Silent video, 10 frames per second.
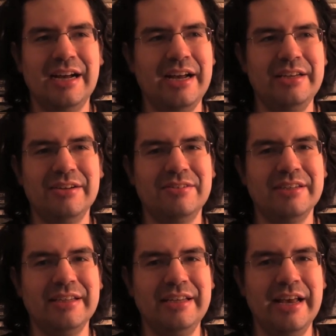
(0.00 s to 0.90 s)
I
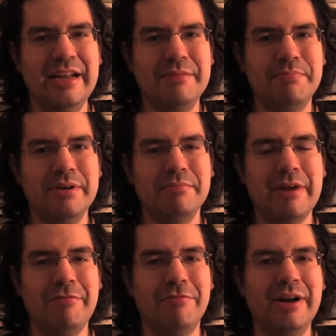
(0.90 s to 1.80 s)
don't get it, but
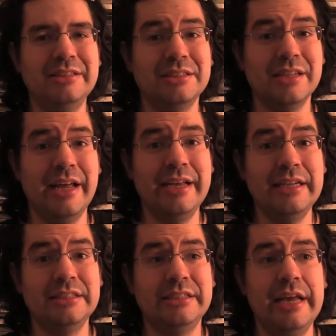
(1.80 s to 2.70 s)
my friends like
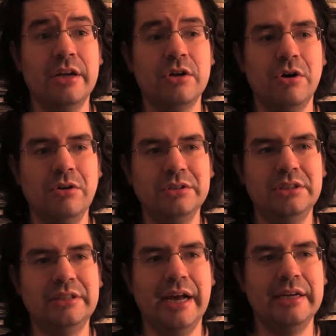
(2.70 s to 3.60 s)
it. It's gained a cult
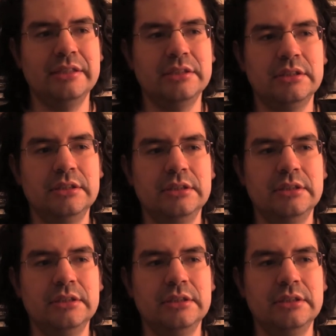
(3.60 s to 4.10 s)
status.